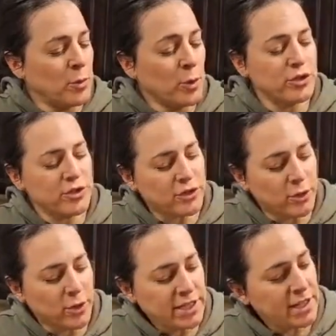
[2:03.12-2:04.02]
we're just
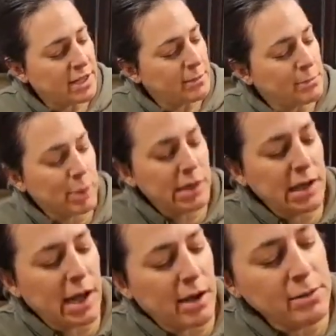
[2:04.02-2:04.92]
going to hit print
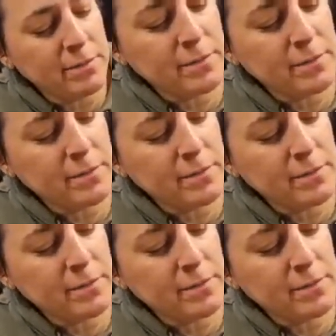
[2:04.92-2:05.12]
now,